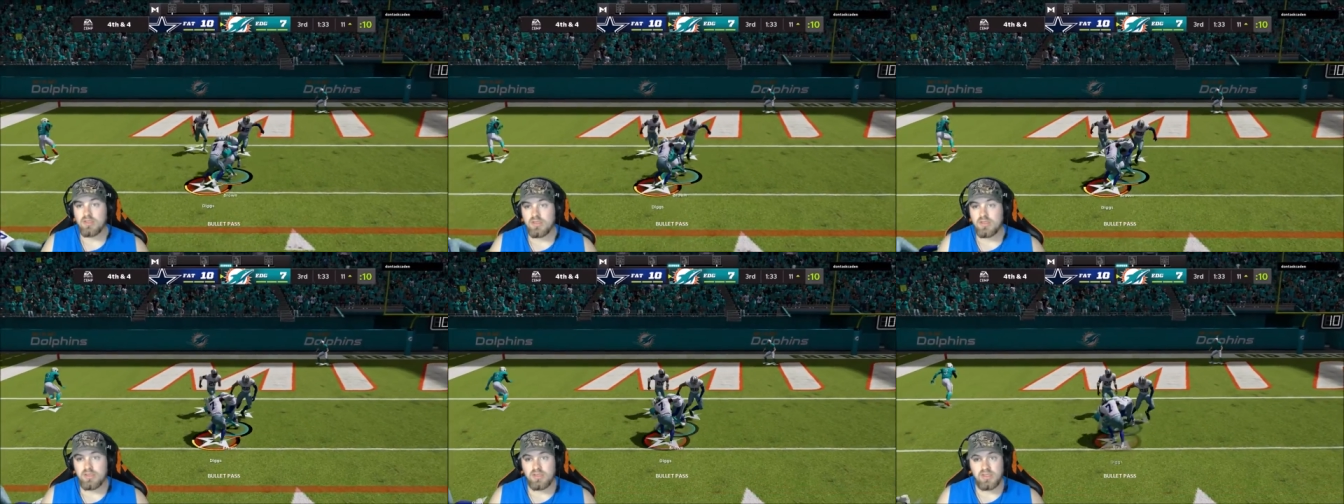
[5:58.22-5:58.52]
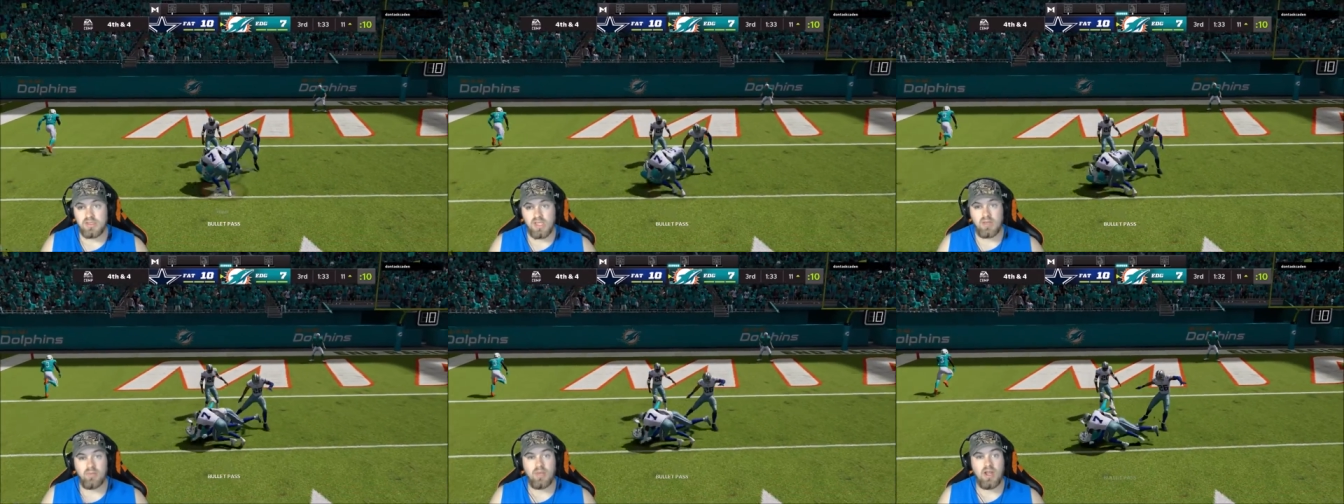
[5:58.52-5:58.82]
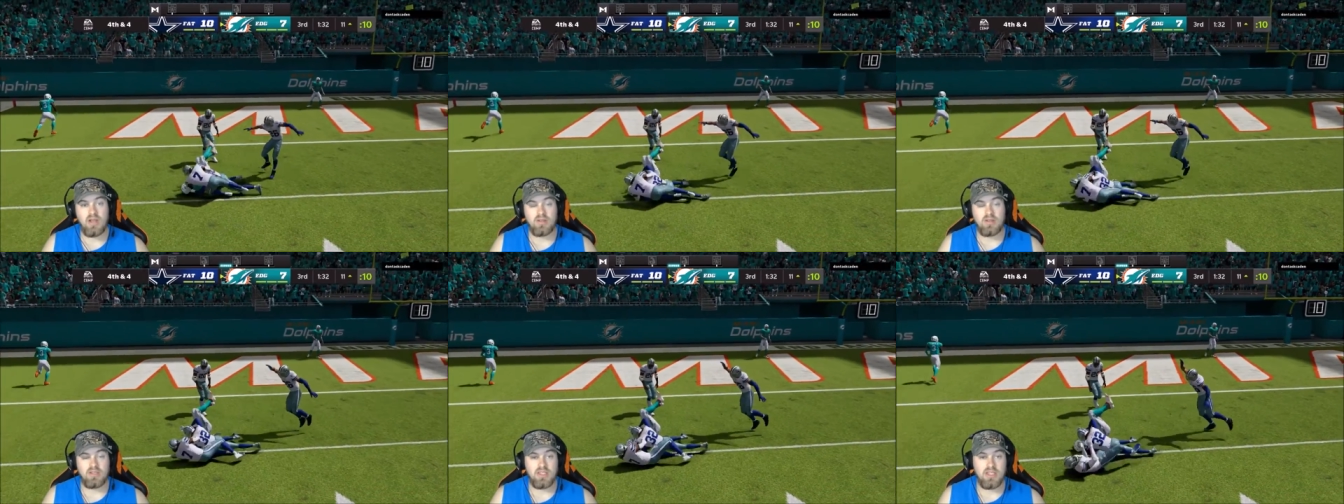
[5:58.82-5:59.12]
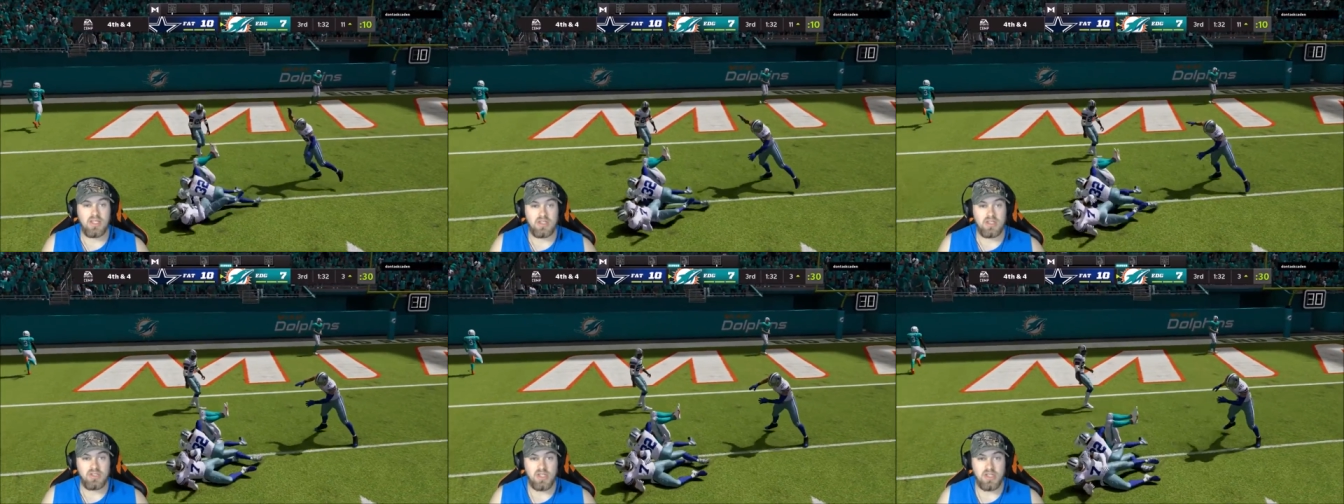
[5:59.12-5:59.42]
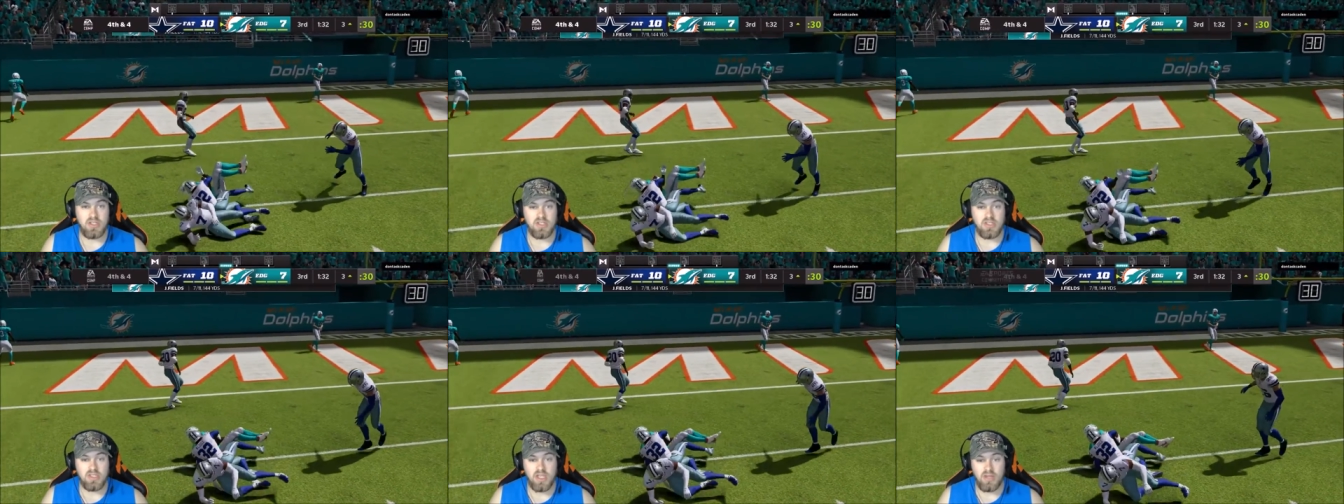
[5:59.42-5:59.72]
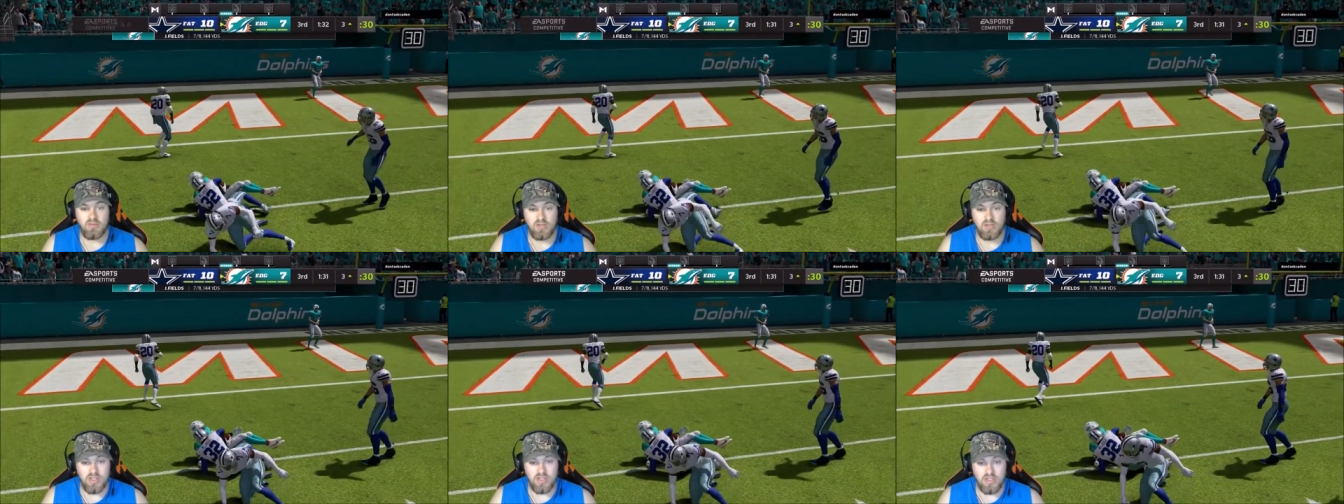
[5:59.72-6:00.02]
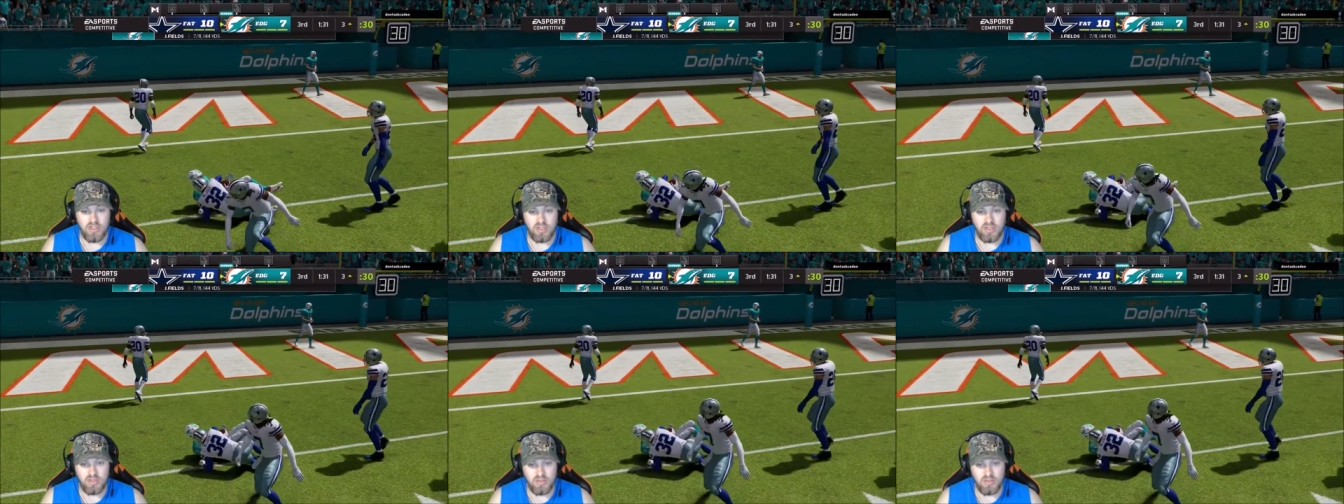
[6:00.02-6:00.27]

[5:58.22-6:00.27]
Same route. He didn't change his coverage.